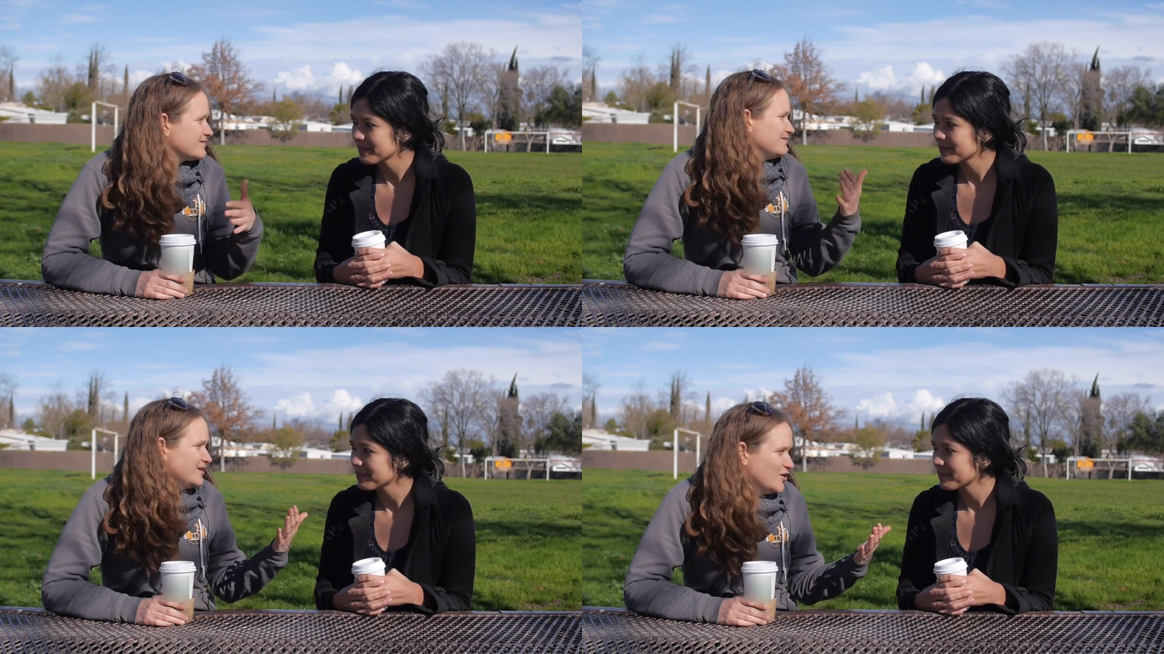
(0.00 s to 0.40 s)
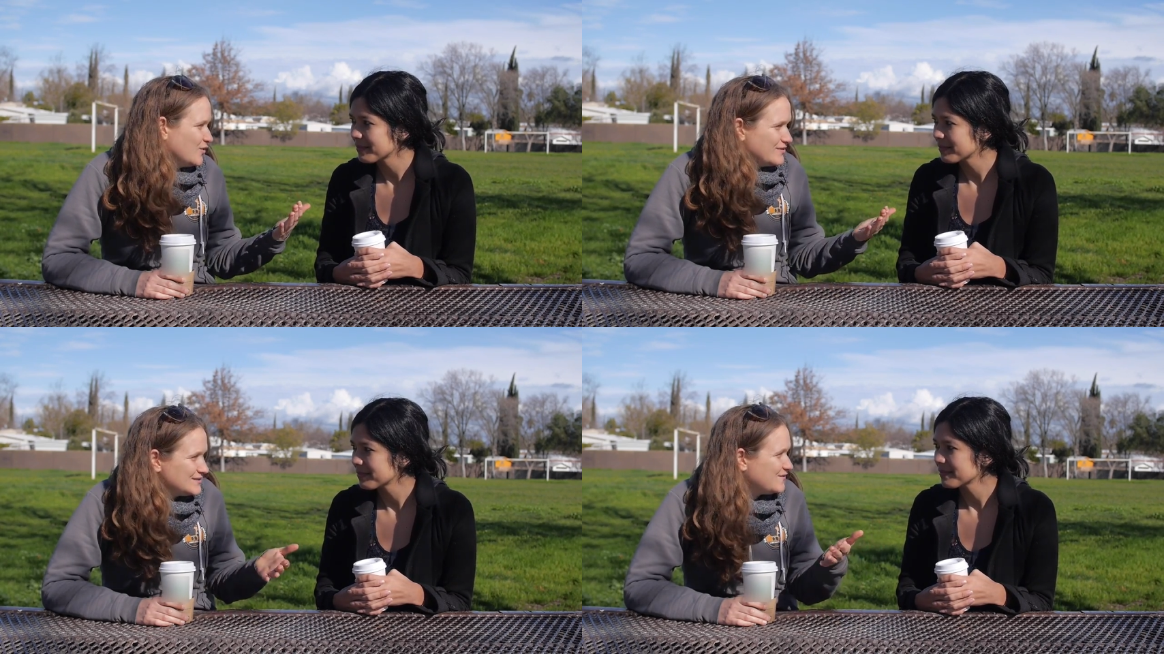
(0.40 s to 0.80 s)
Speaker 1: you know,
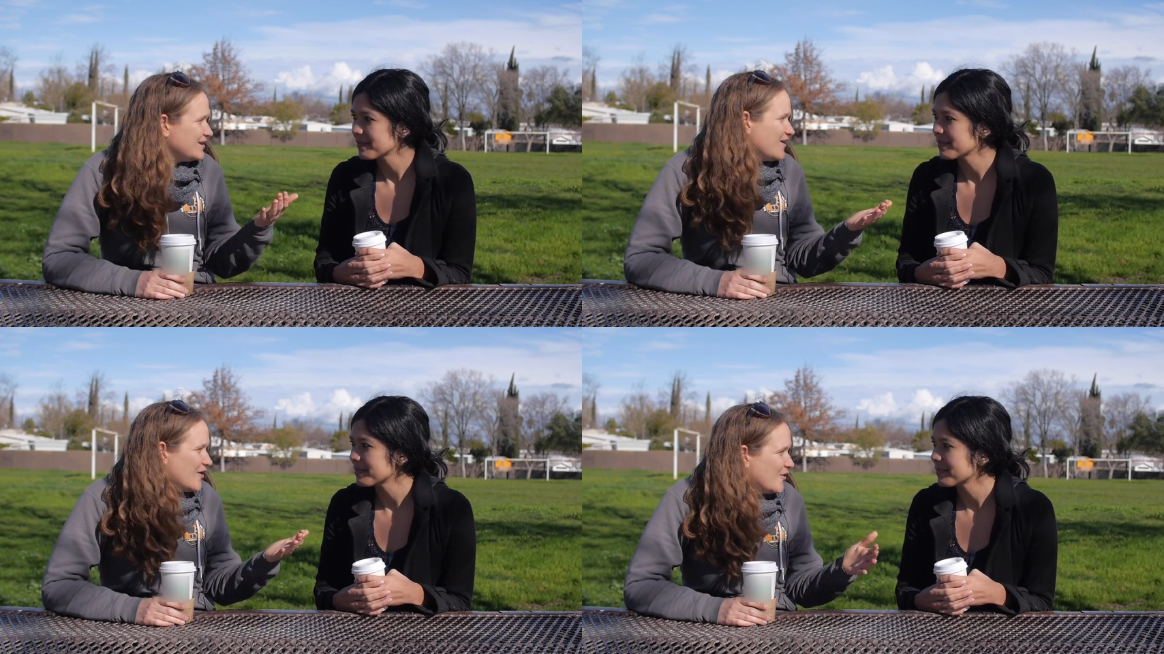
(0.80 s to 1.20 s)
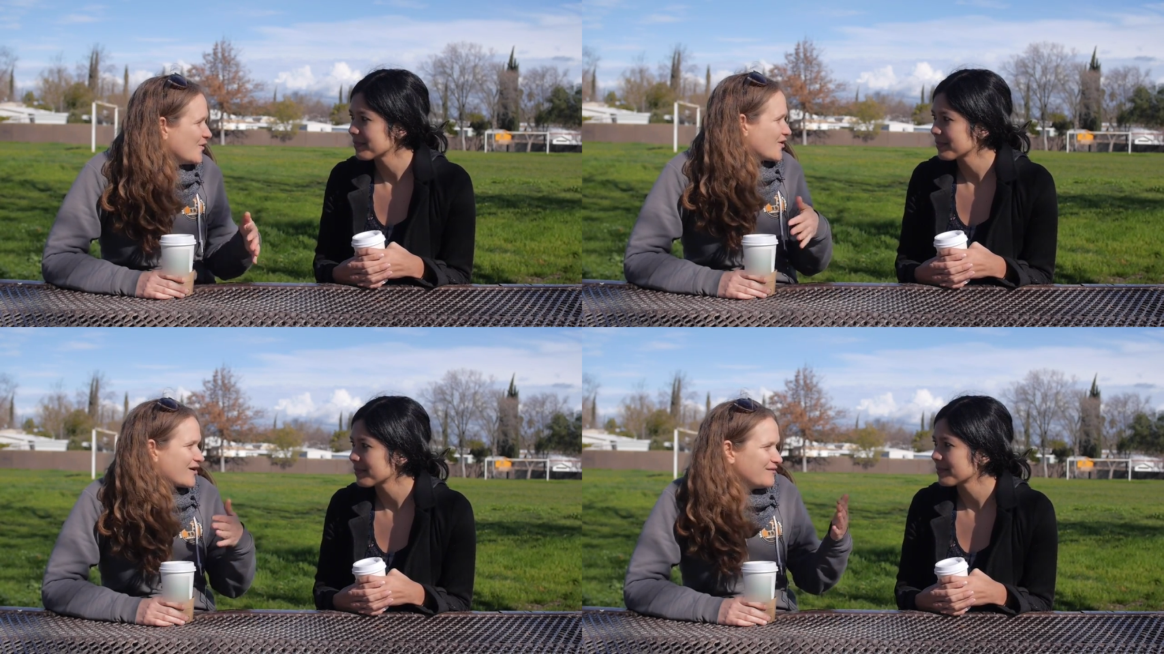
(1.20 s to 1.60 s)
this video,
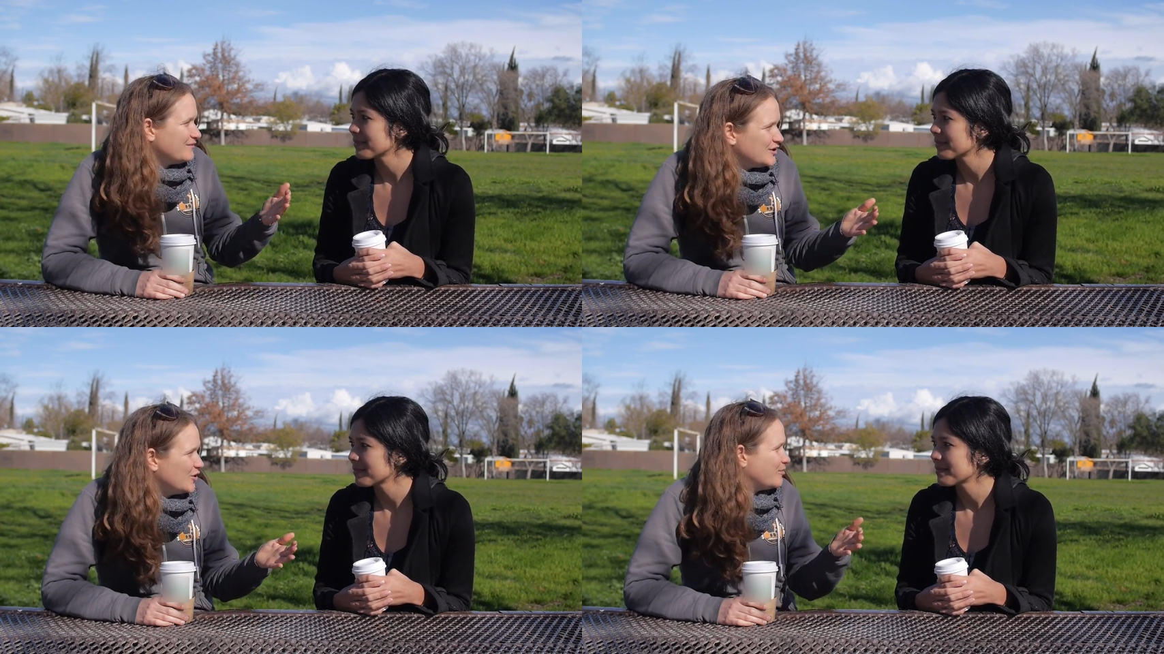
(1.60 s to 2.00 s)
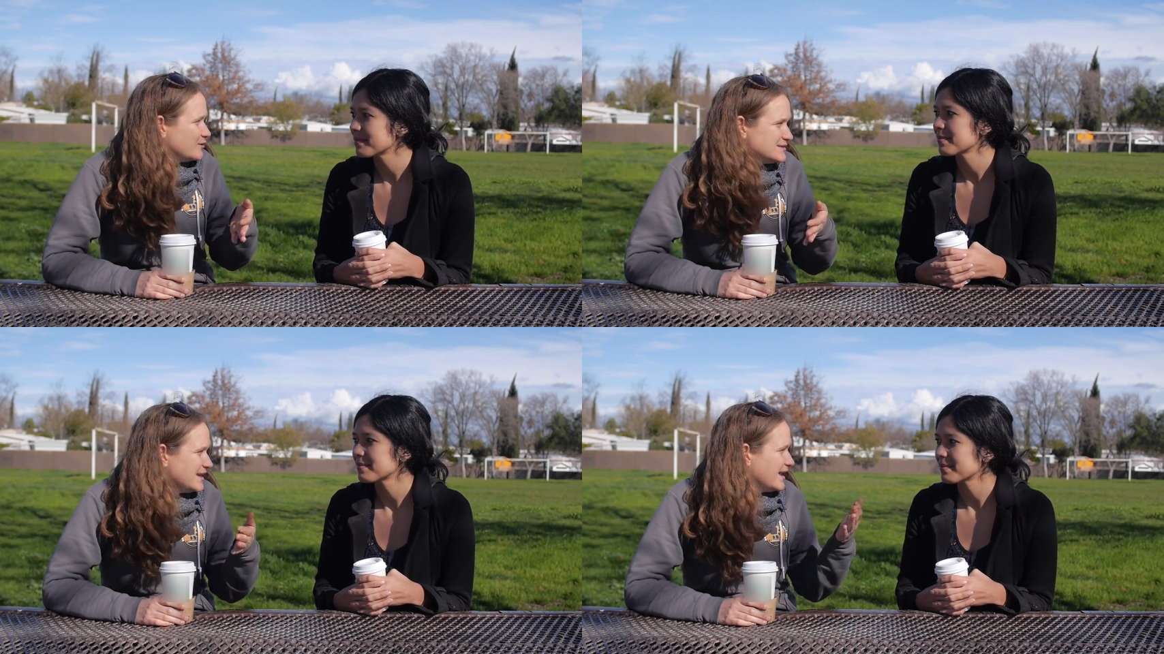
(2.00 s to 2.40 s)
or, you know,
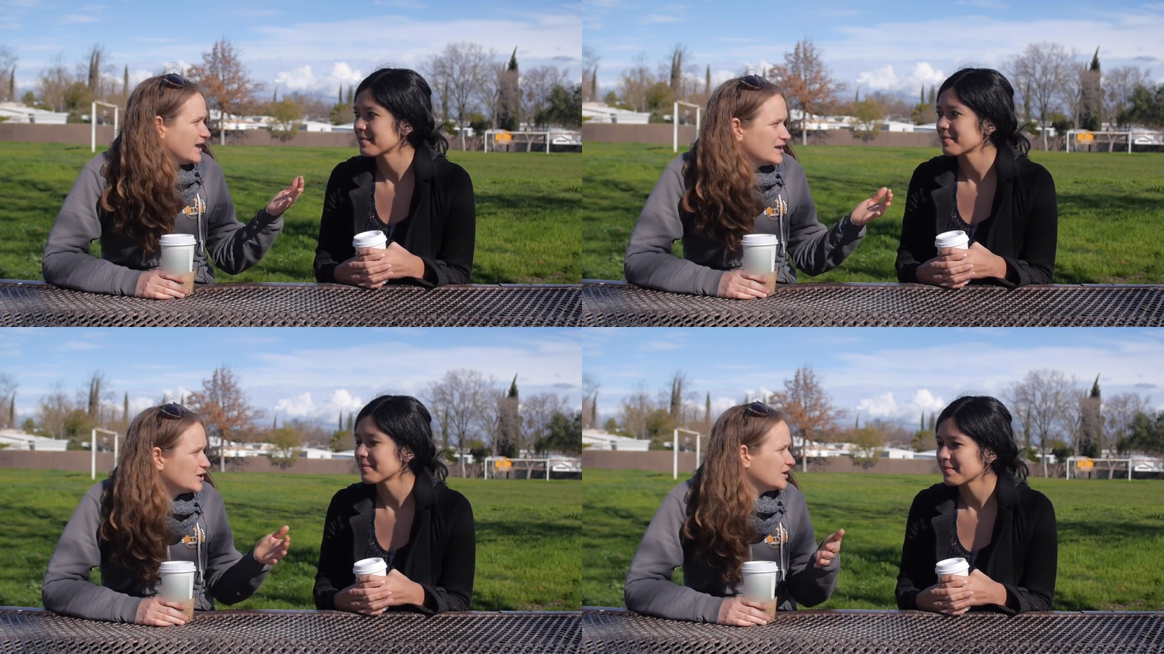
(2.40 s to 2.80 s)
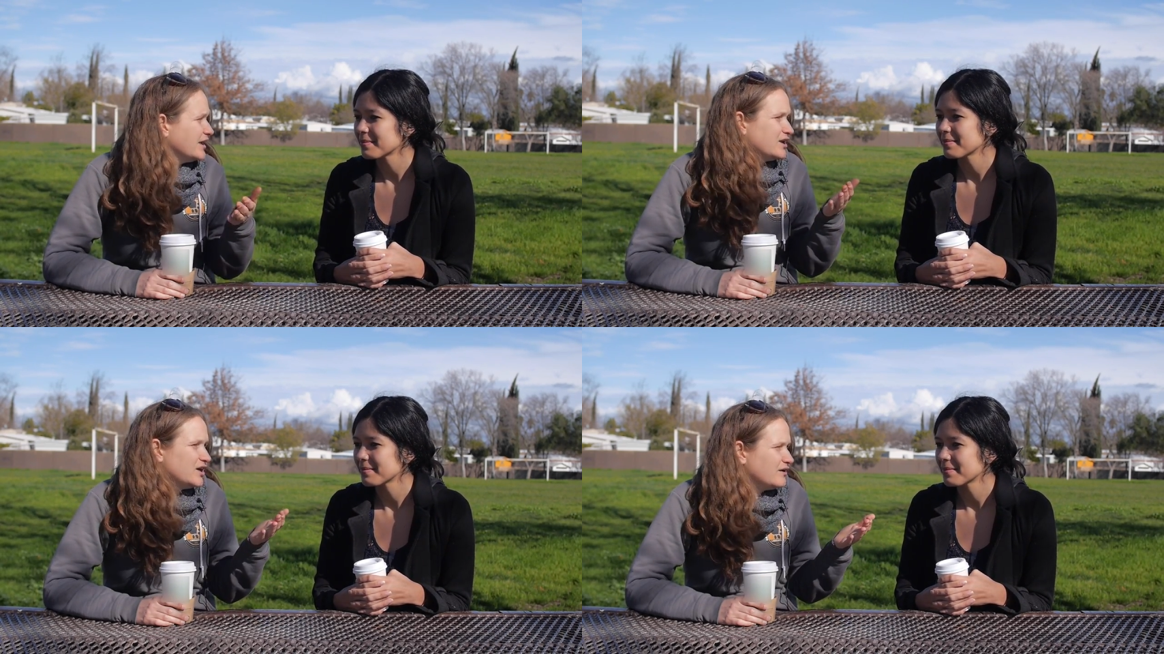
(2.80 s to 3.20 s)
posting in
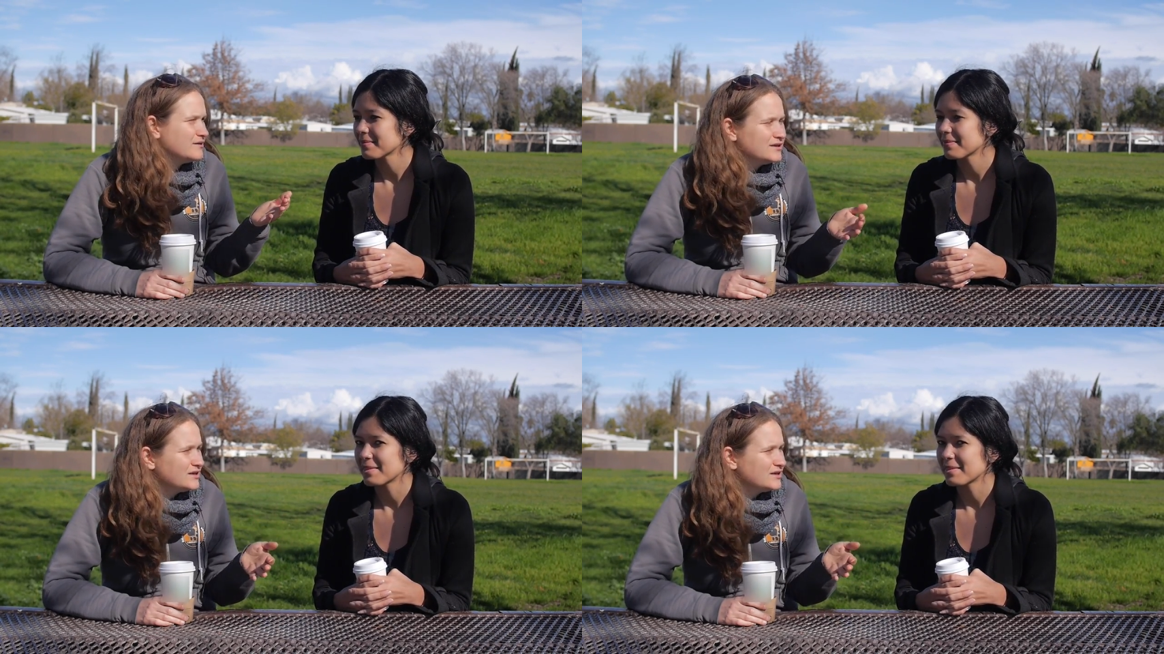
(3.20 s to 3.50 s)
a